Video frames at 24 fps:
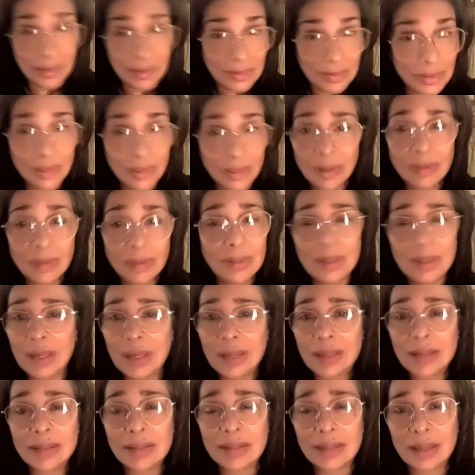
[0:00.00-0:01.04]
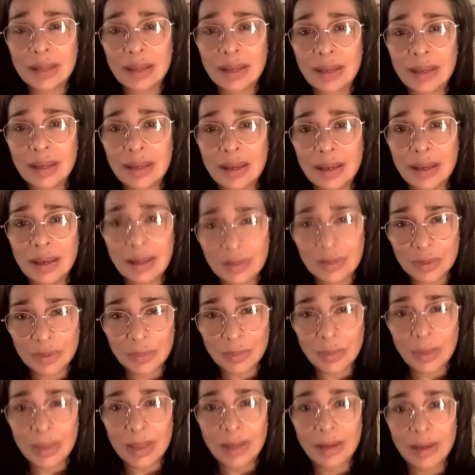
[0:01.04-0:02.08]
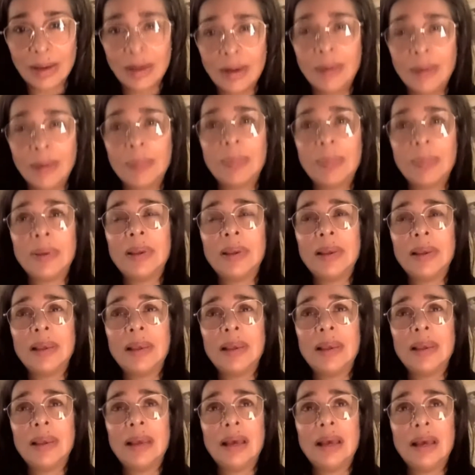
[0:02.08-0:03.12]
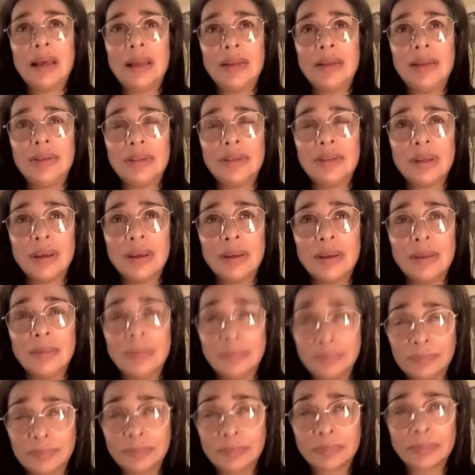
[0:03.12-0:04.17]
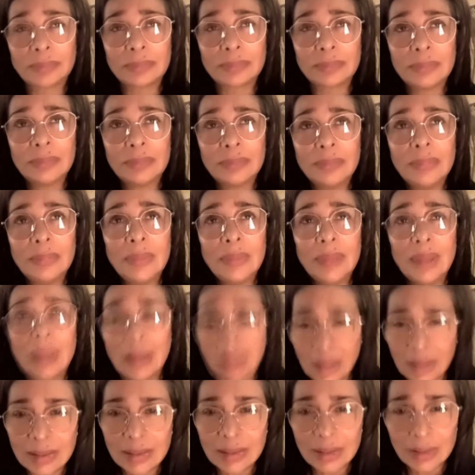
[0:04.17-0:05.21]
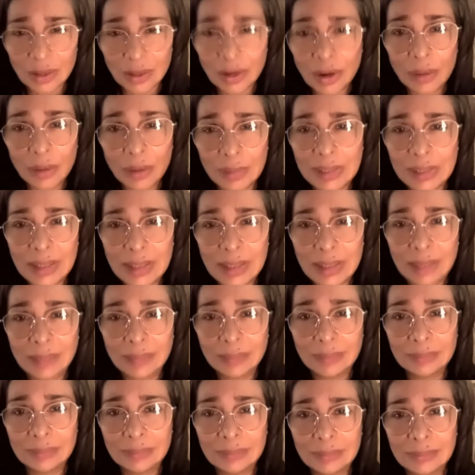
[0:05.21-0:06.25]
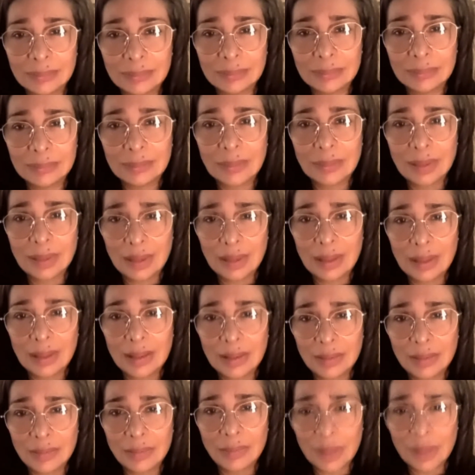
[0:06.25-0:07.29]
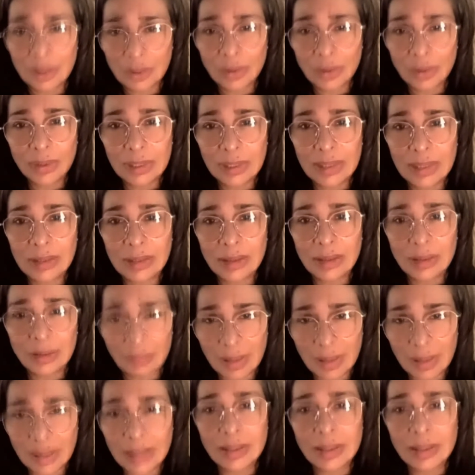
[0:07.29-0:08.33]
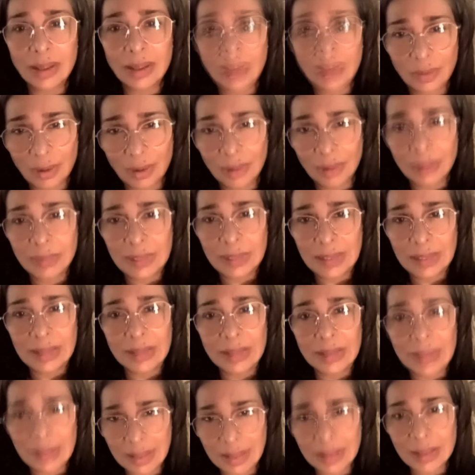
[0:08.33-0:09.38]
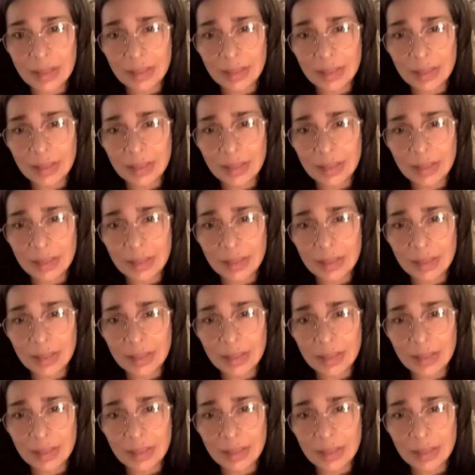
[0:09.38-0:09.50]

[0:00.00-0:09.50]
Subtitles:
you know, the next day I had to wake up, and I did a comedy. I recorded a radio comedy, 6